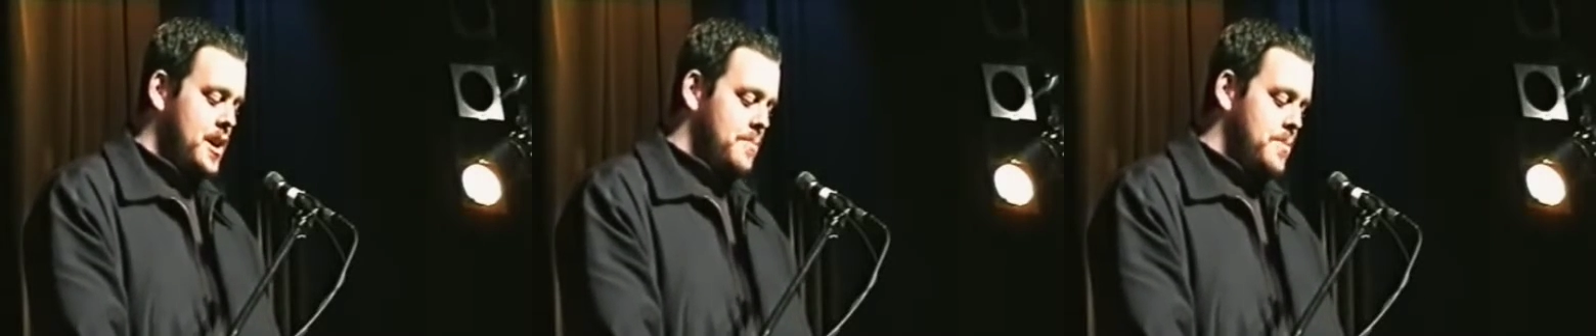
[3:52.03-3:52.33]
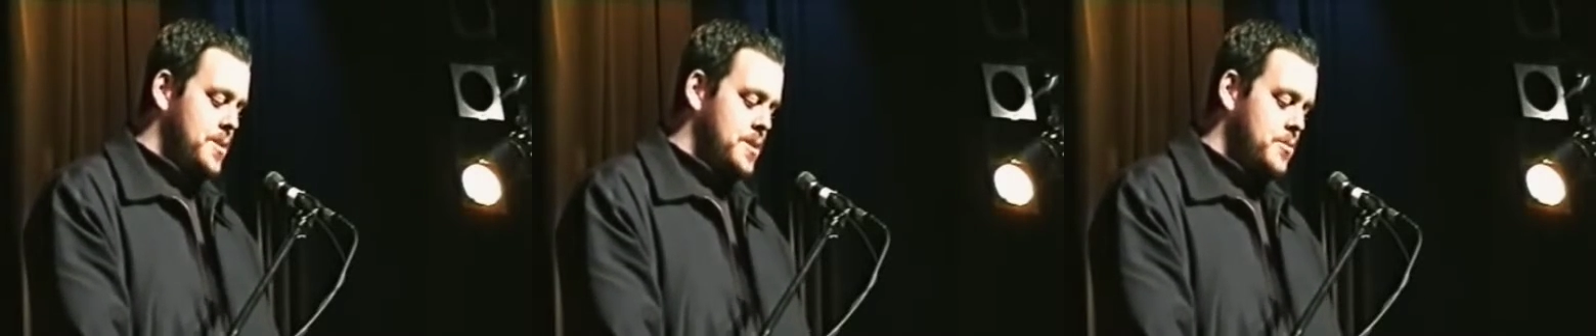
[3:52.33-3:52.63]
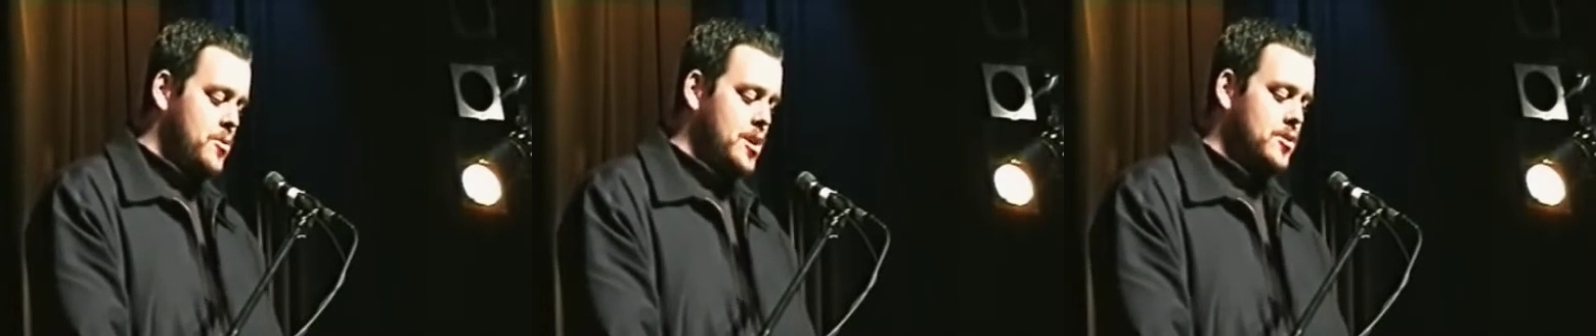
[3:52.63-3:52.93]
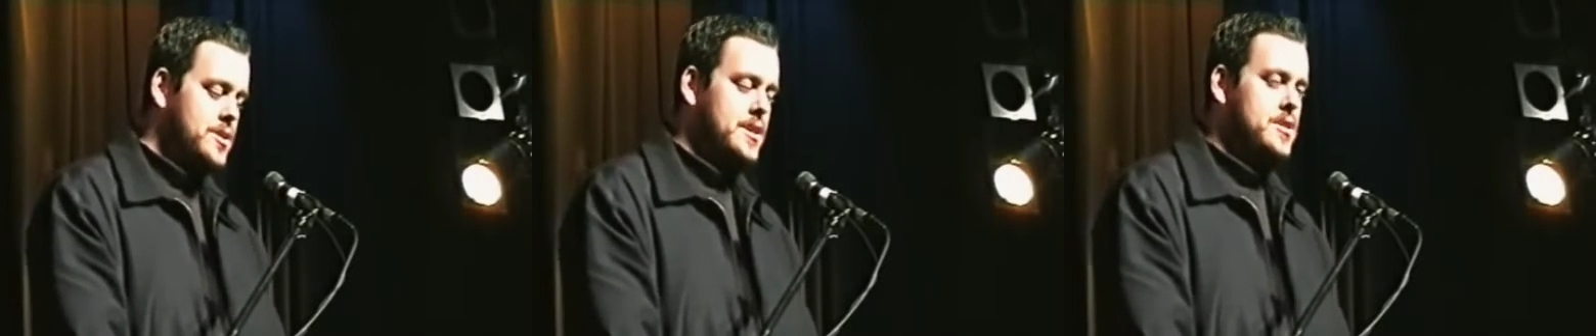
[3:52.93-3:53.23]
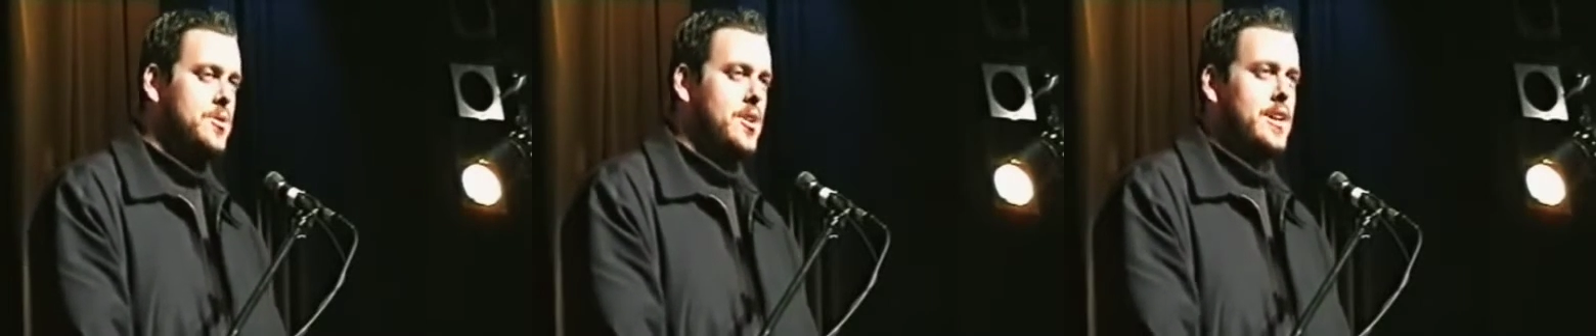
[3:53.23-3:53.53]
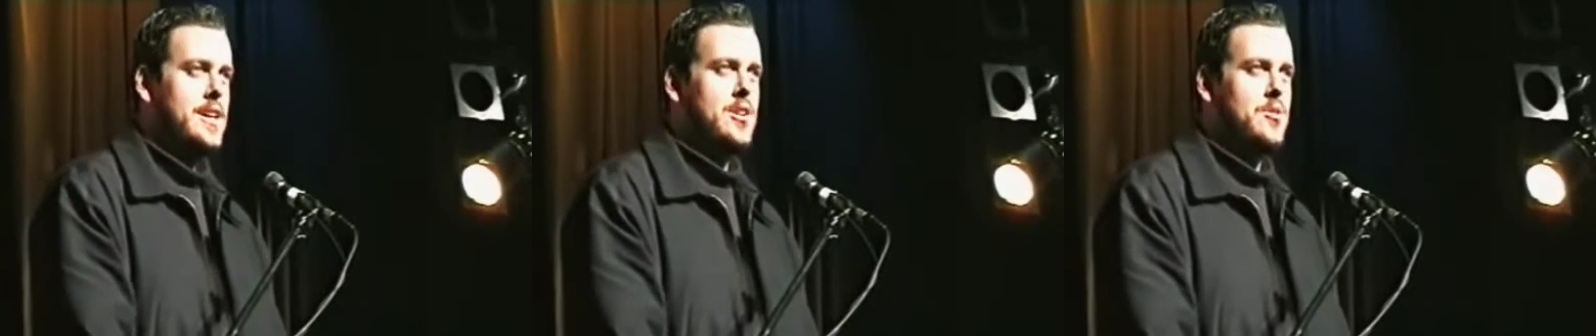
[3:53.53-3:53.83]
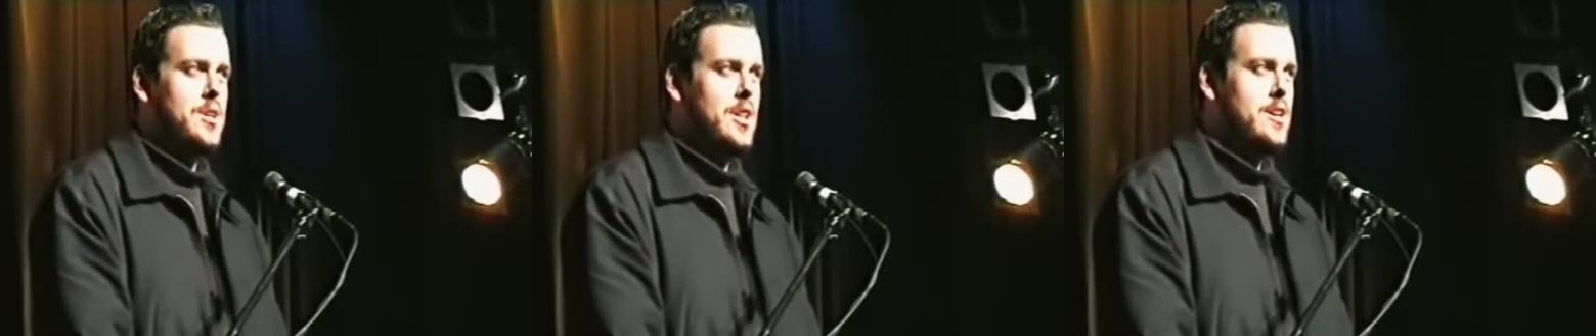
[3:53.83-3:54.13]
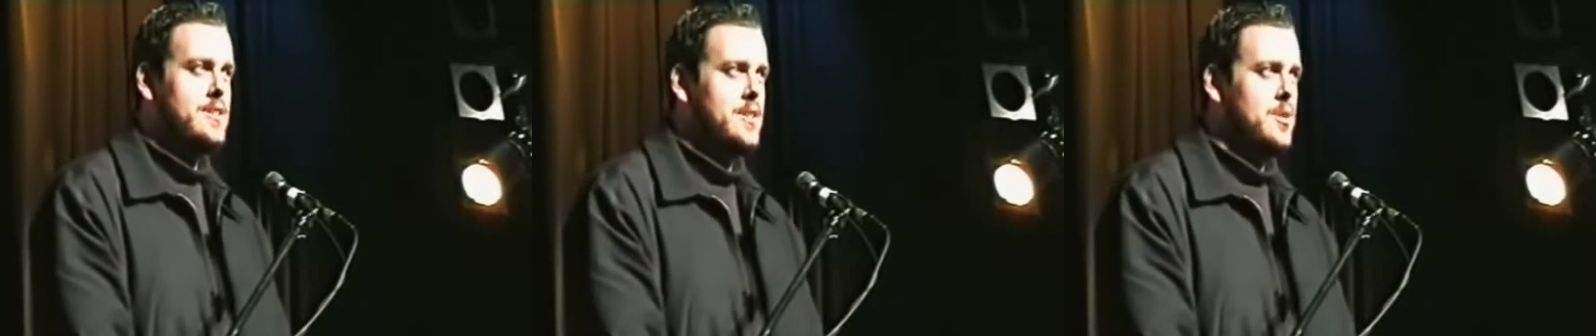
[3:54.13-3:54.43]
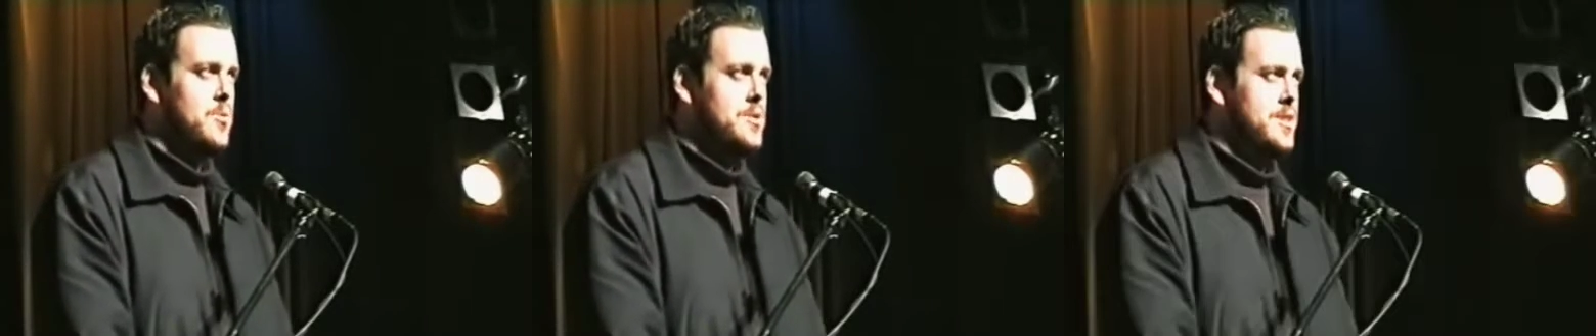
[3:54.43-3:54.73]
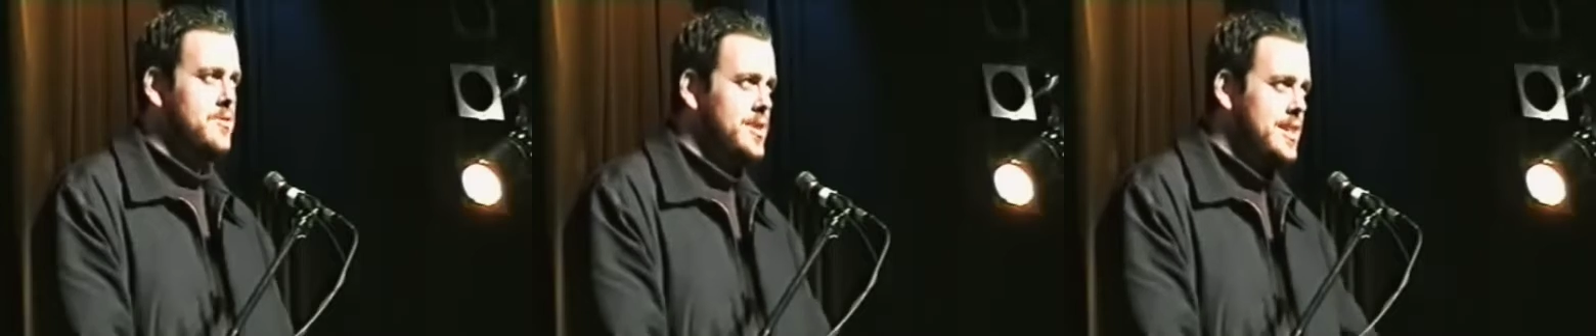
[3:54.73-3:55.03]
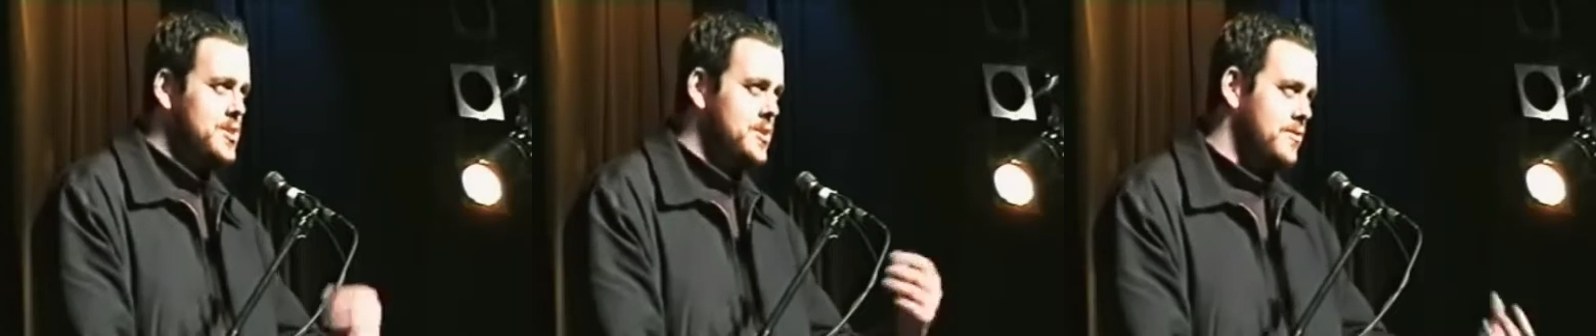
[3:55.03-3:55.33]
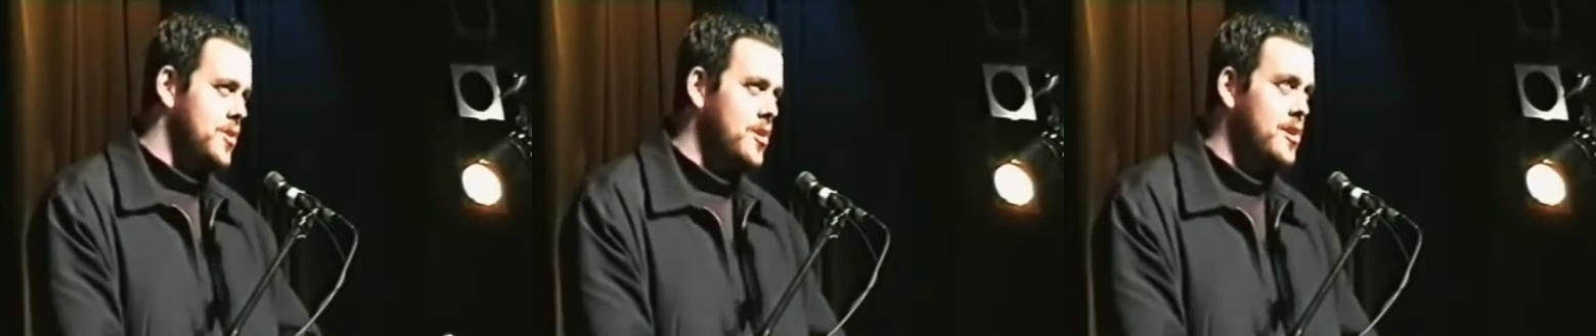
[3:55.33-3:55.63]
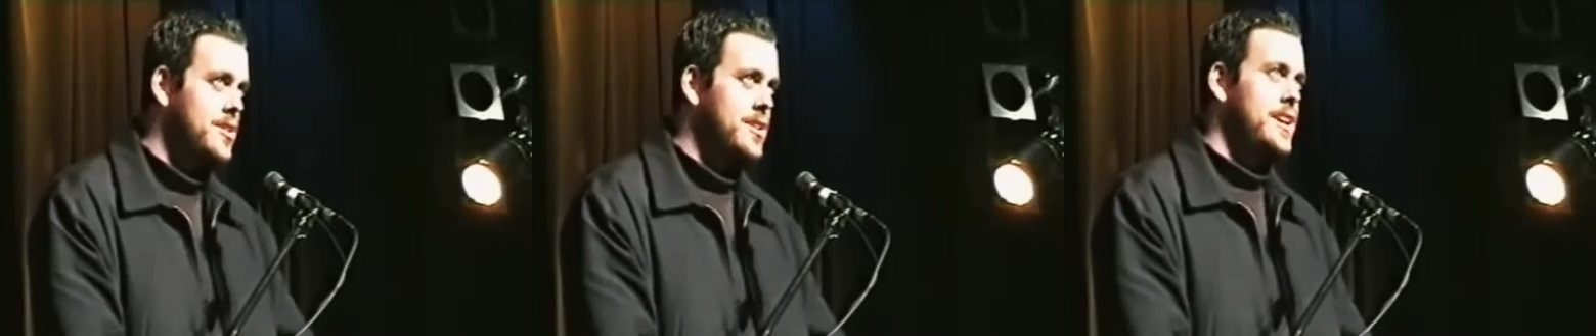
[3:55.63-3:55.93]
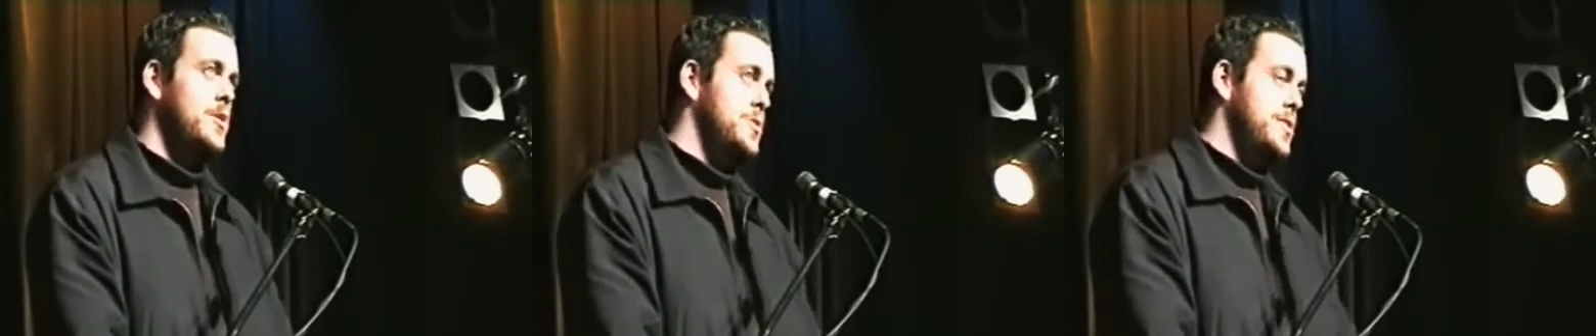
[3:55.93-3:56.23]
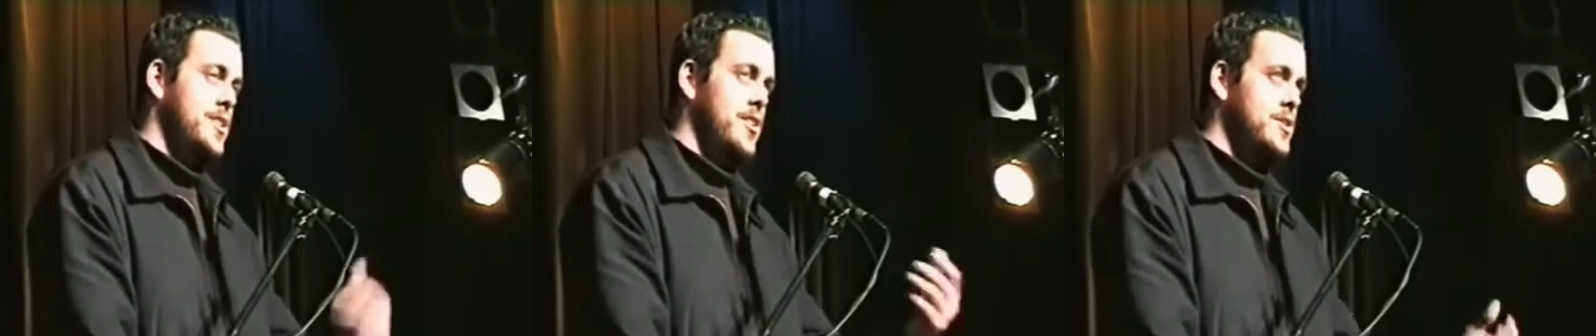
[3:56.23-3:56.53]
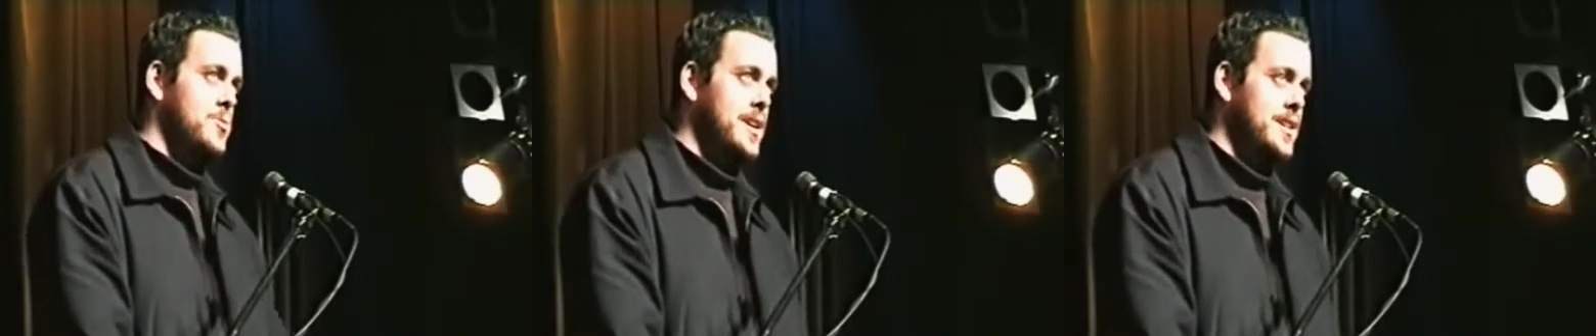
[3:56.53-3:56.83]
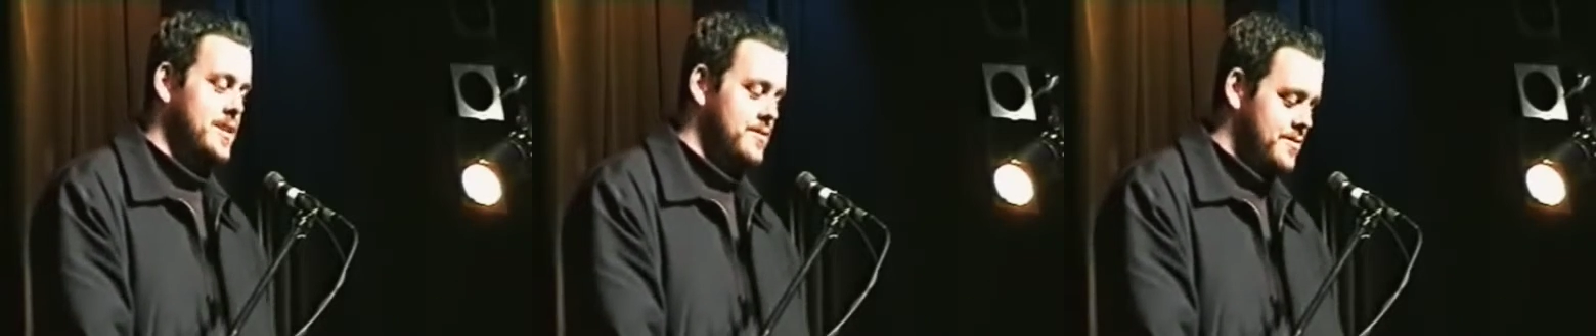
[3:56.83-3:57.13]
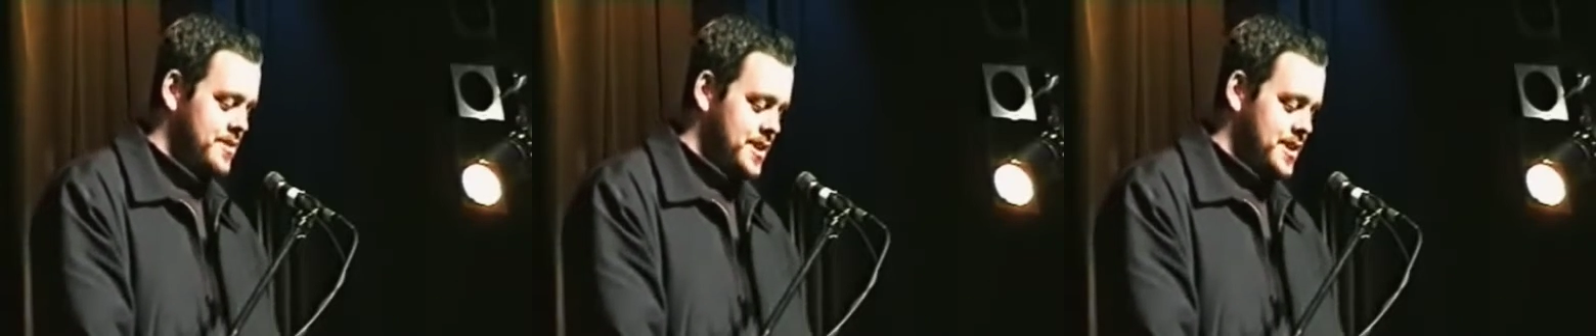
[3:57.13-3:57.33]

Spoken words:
But the more and more I looked into it, I guess I realized that it wasn't a religion of God. It was just a nice way to live.